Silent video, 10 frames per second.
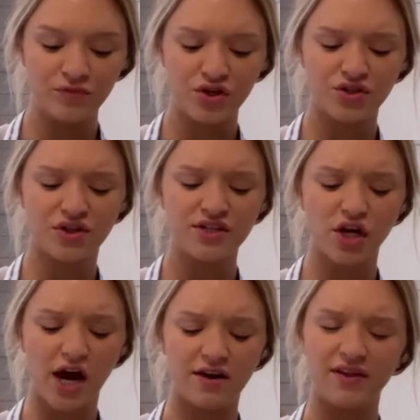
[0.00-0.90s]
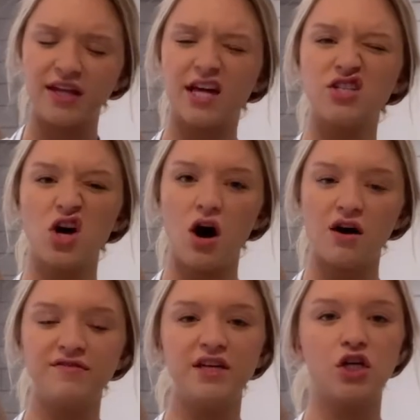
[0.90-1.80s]
So these are kind of like that
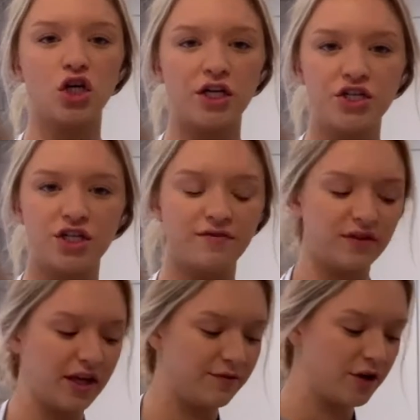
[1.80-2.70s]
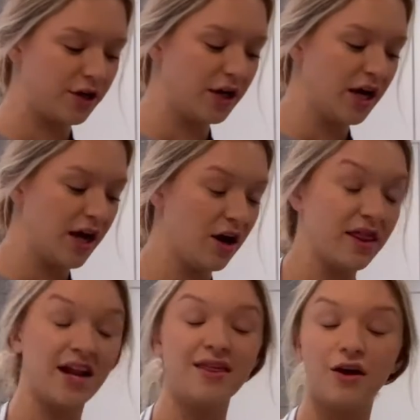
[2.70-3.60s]
toffee, crunchy flavor
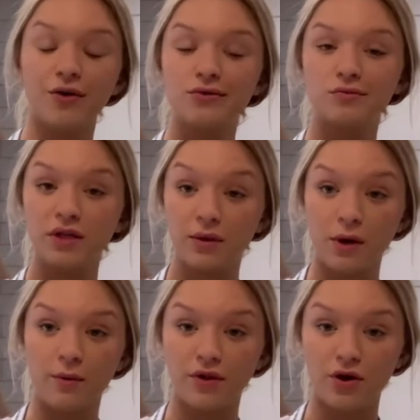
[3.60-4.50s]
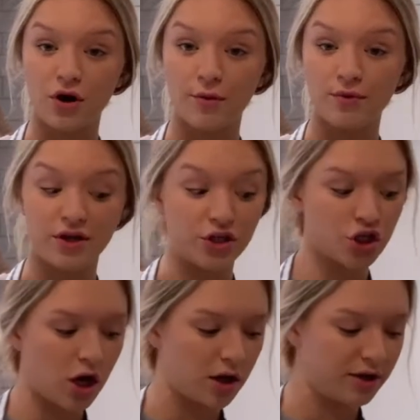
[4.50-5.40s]
that I think goes really well with the caramel and the
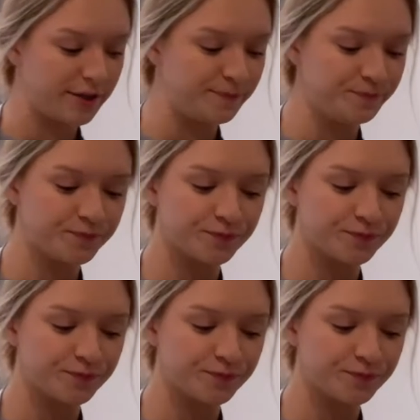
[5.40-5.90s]
chocolate.